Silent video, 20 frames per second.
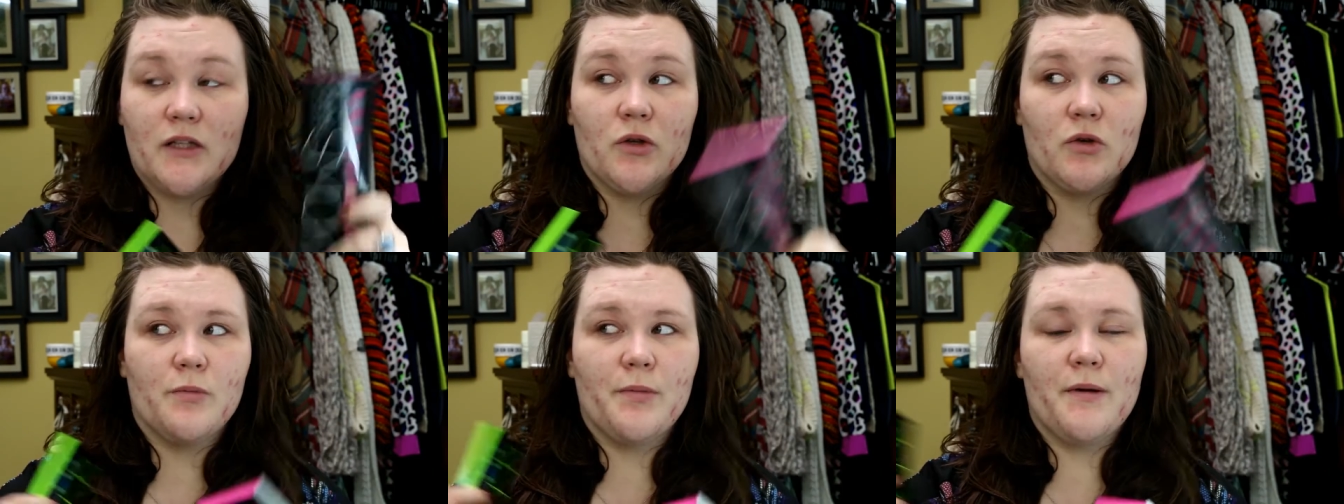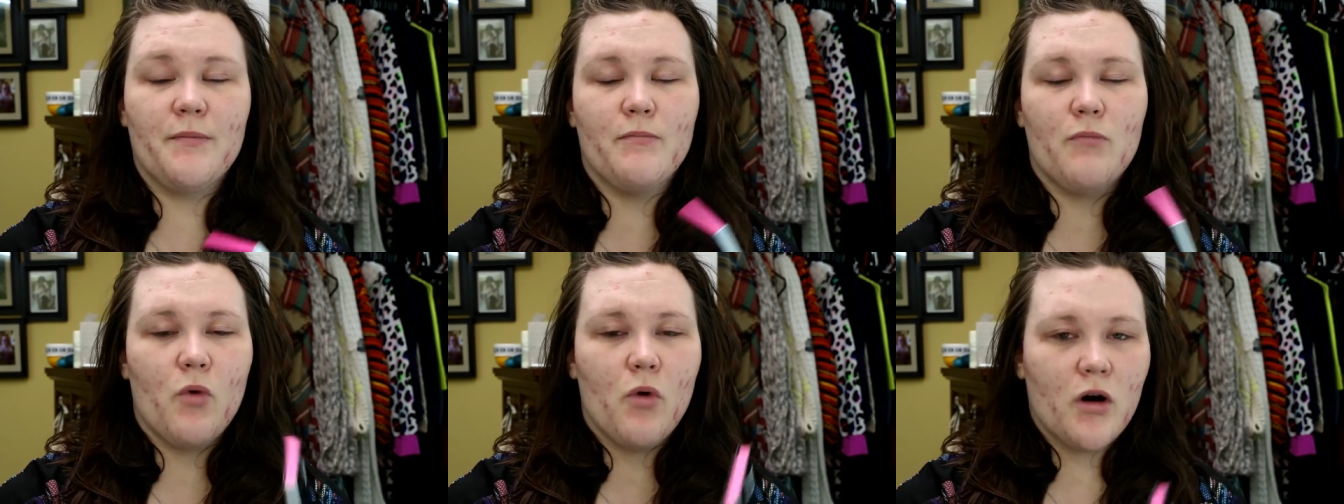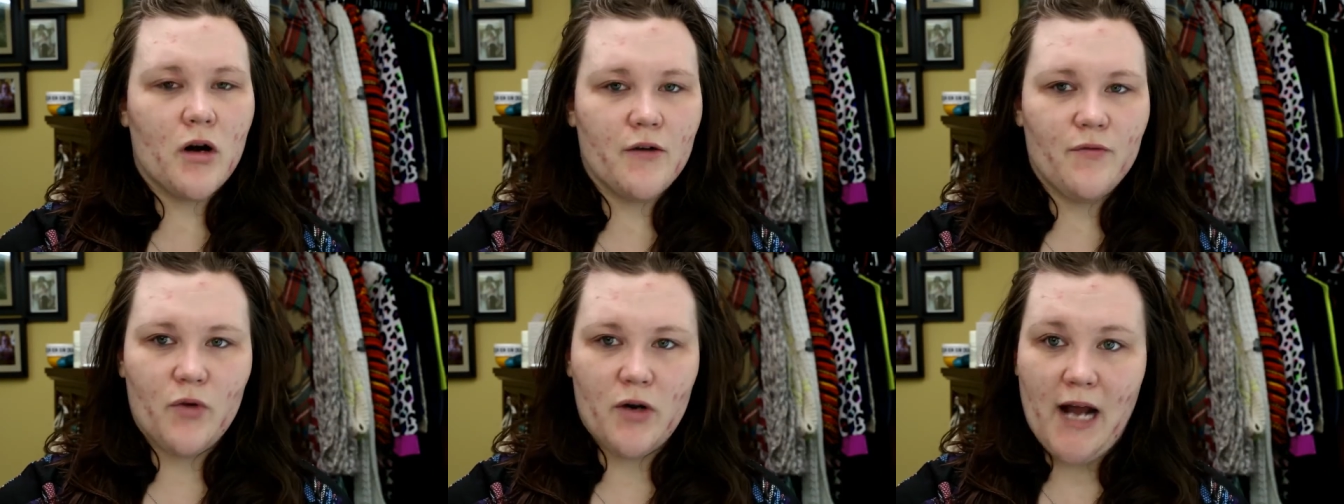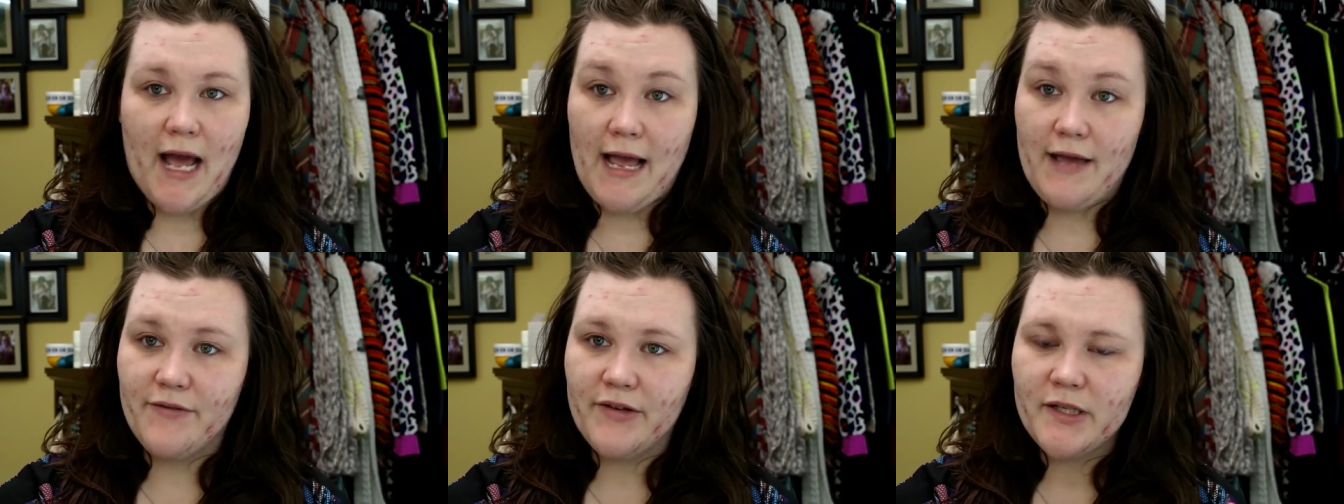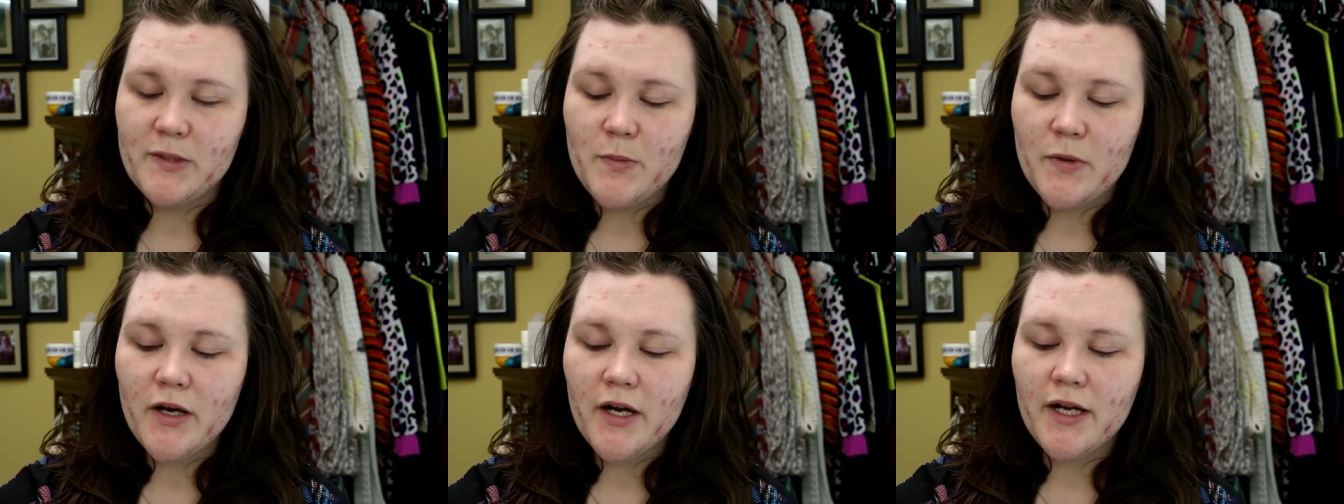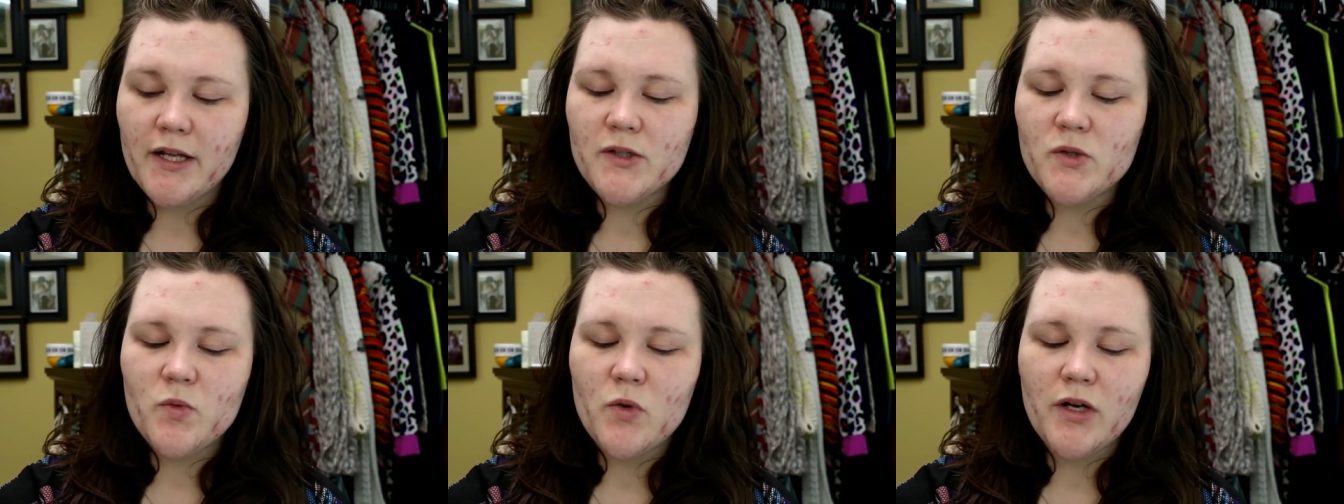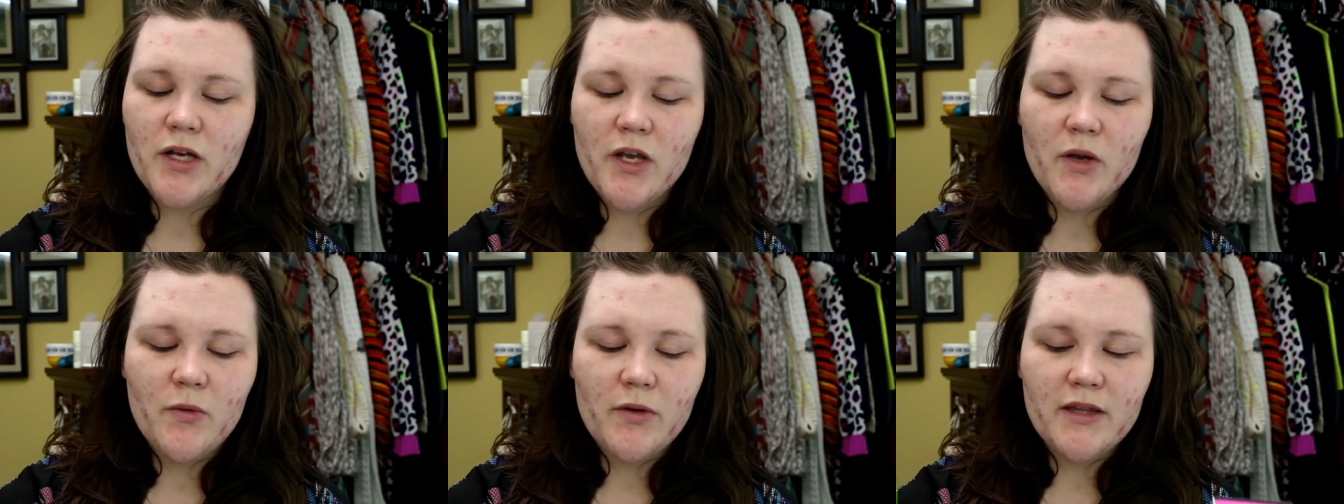little bit more of what I've experienced
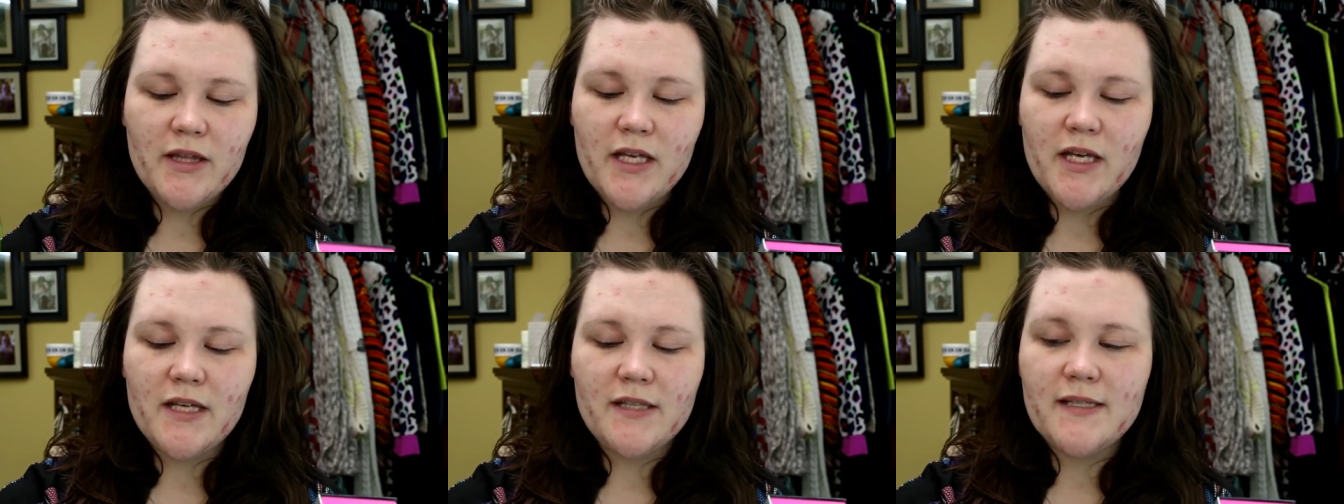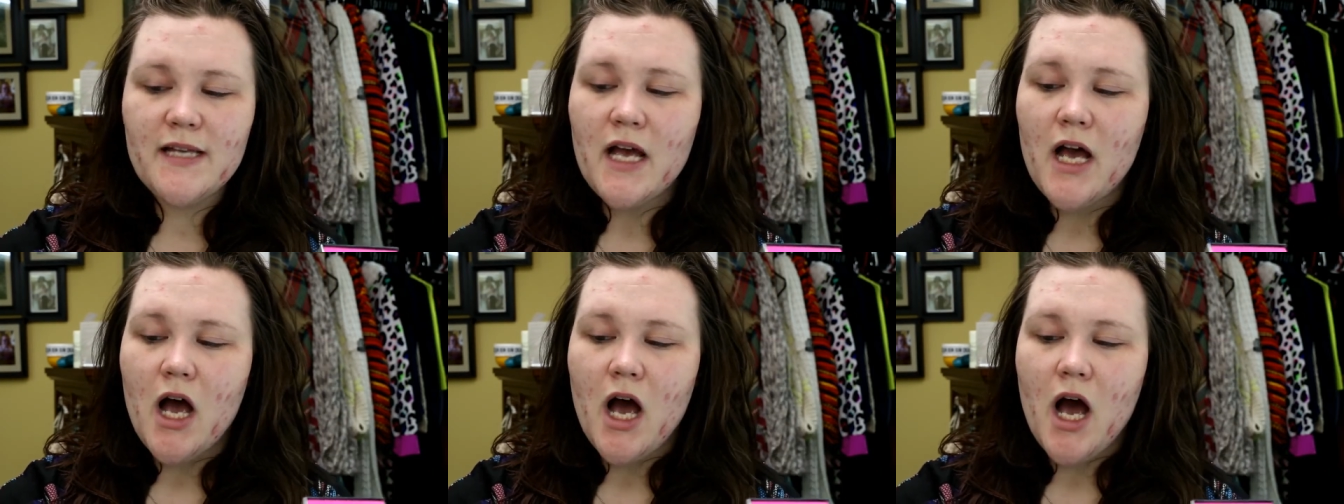working with these.